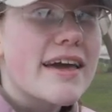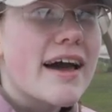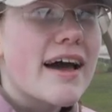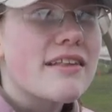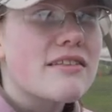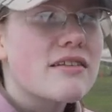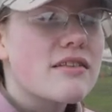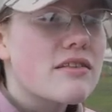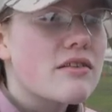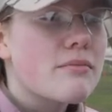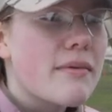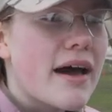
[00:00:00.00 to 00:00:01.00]
of gas and it's
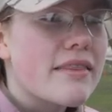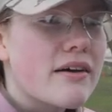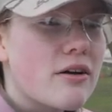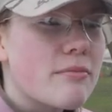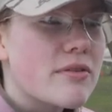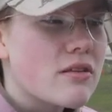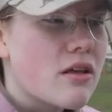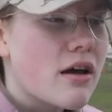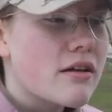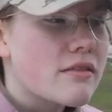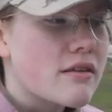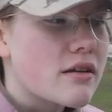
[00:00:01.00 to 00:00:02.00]
so math helps a
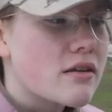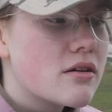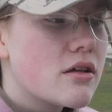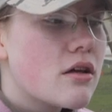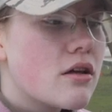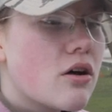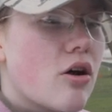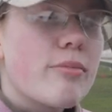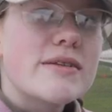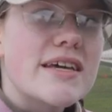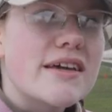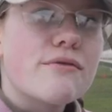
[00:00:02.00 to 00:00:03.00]
lot and then I'll
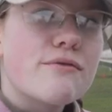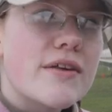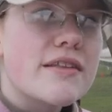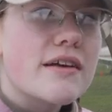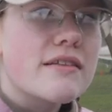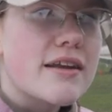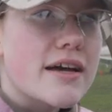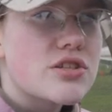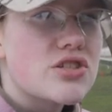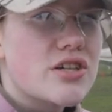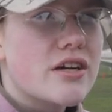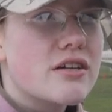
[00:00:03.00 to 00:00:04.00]
be taking physics
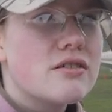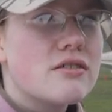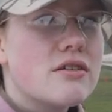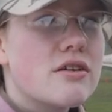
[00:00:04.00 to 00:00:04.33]
next year,